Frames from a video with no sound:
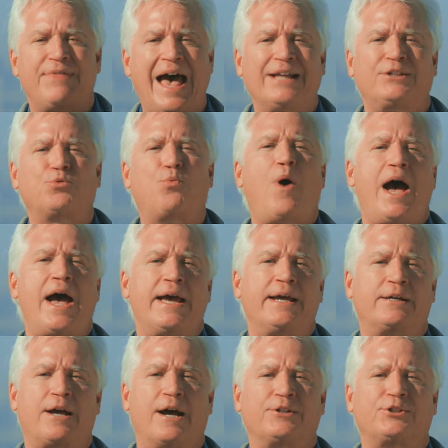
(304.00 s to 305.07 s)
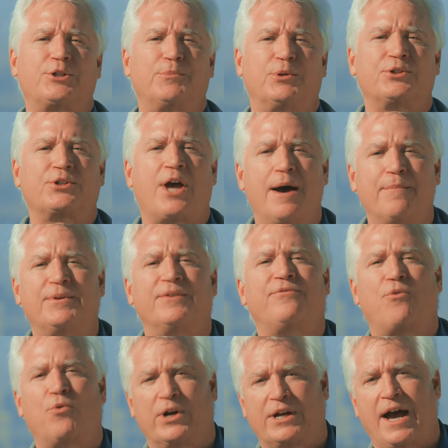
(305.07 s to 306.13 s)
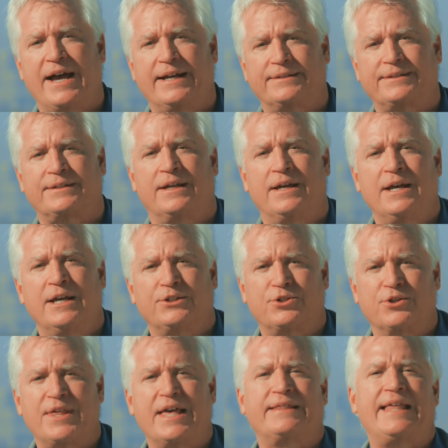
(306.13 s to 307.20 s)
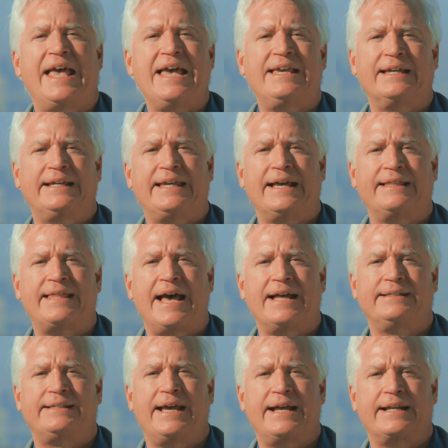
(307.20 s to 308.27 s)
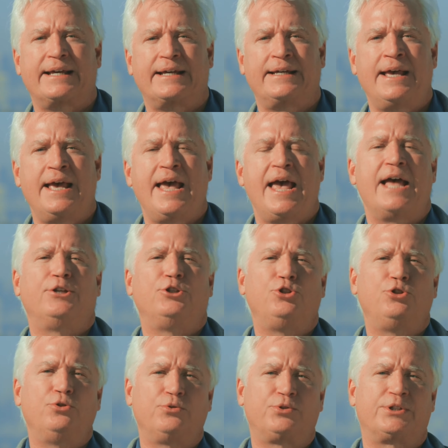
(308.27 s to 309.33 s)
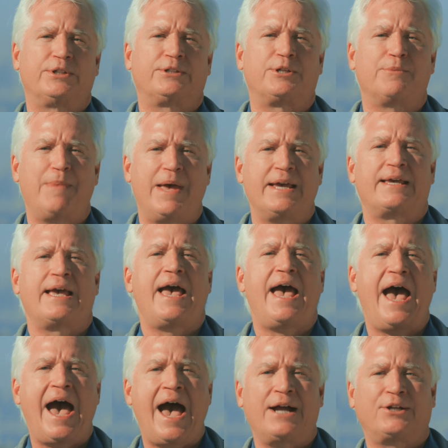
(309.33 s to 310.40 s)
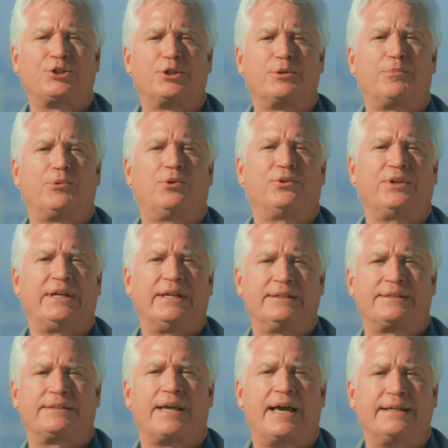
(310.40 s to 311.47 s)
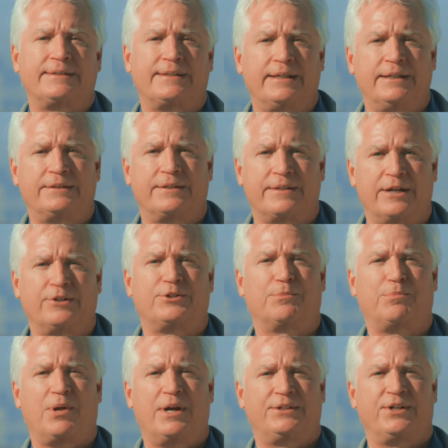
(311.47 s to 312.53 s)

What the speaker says: That's why customers come to FourKites, so that they can get that data and use it to make actionable insights into their supply